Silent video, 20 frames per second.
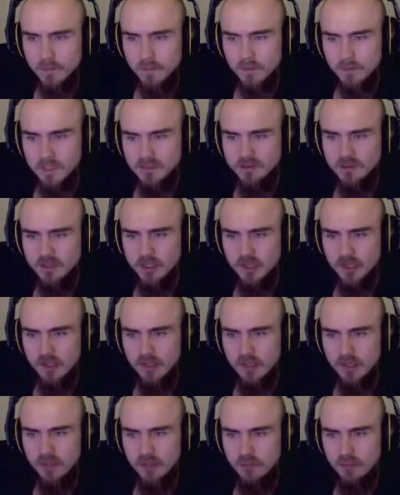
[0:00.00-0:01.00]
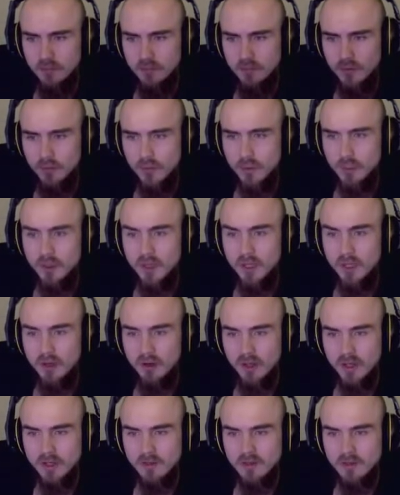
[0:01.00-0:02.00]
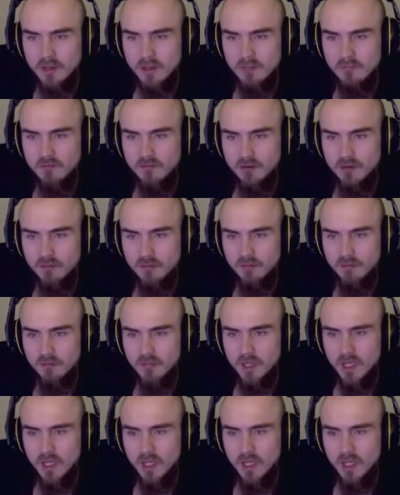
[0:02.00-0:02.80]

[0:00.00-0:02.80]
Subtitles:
And certainly we won't be collecting them from